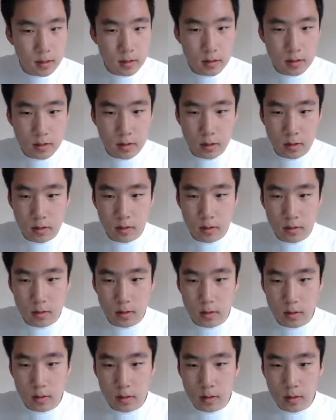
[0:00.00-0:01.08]
So
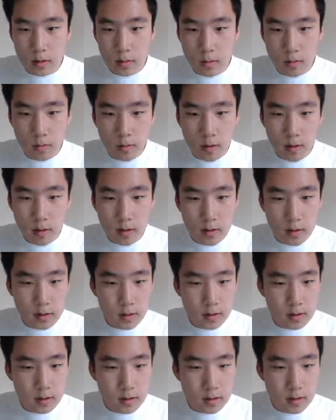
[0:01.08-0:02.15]
where
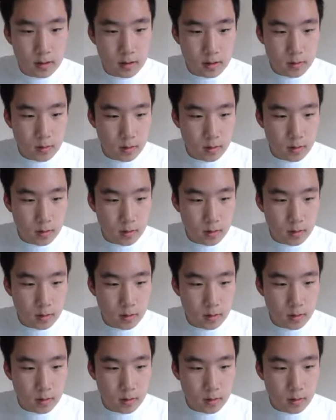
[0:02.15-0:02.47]
is this